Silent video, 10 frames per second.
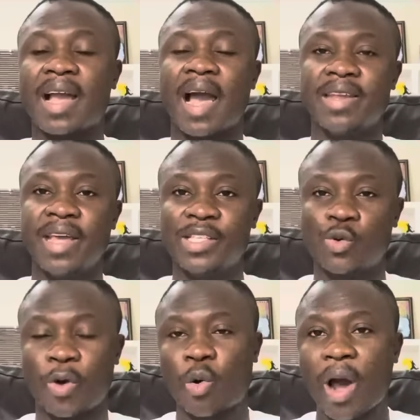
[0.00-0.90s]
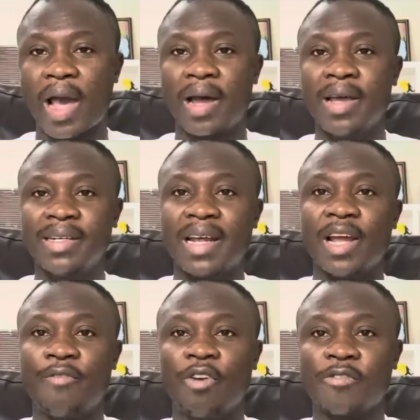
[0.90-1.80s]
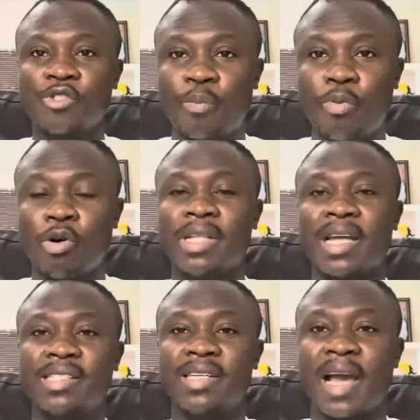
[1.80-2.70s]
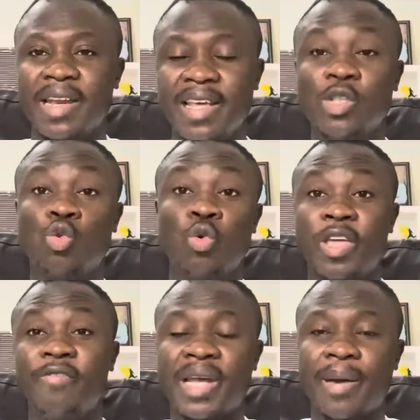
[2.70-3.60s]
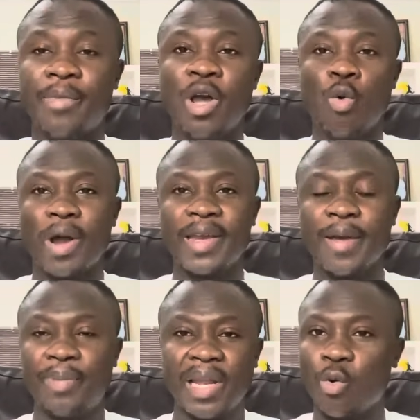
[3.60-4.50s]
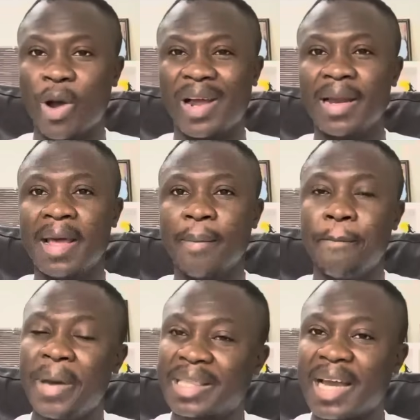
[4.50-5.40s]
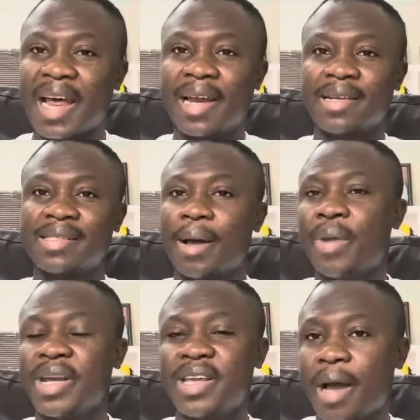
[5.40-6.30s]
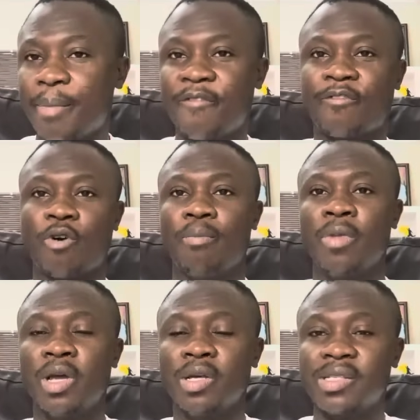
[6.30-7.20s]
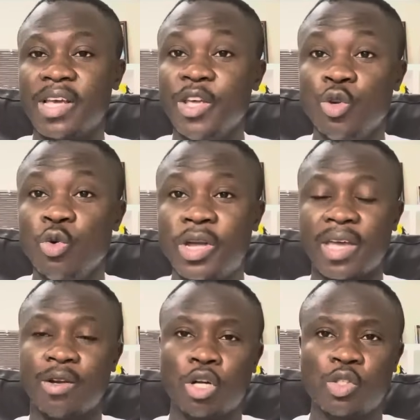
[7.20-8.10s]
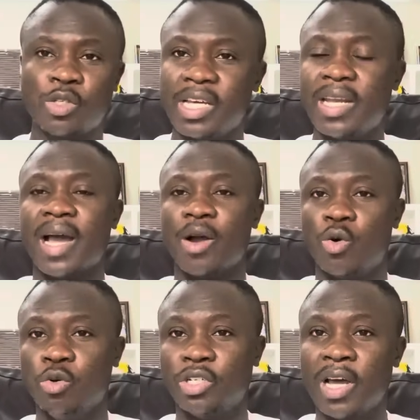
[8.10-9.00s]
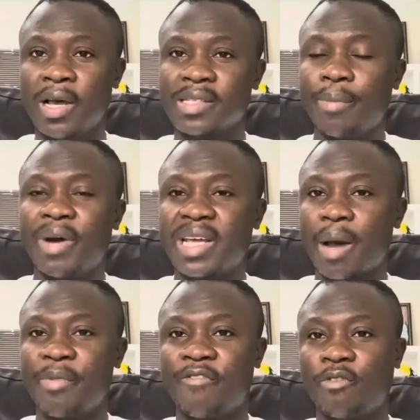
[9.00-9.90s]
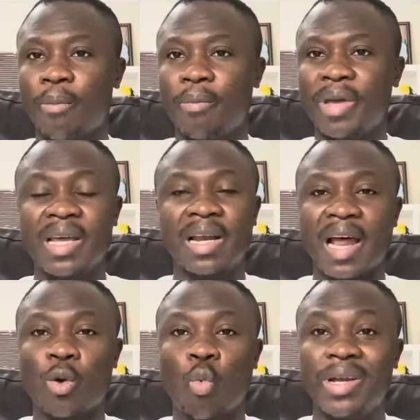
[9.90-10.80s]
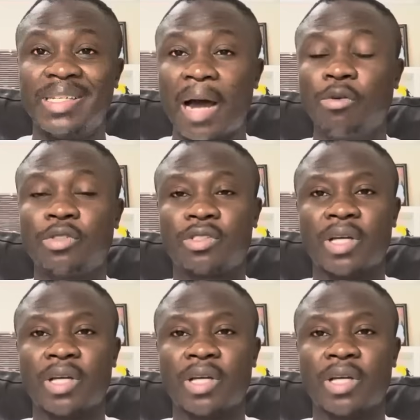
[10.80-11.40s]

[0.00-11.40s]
Ghanaians require, the level of support that Ghanaians will give them when they play well, better than somebody coming from, say, UK, not to say they are good, somebody coming from England without